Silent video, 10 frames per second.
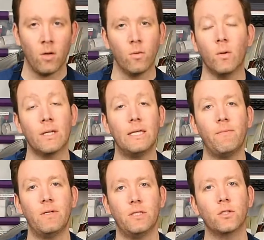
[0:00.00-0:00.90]
We want to keep
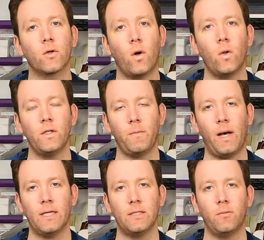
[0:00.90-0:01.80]
this as cold as
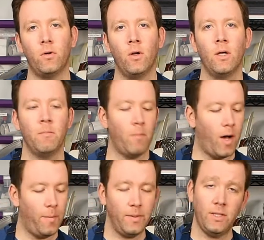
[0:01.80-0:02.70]
possible
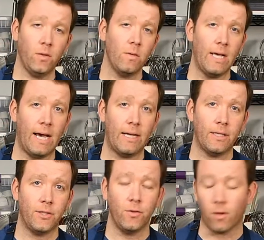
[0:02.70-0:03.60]
up until we add
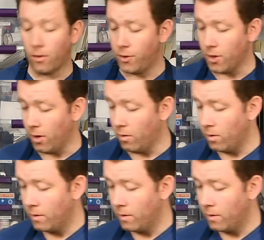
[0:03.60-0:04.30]
it to our dough.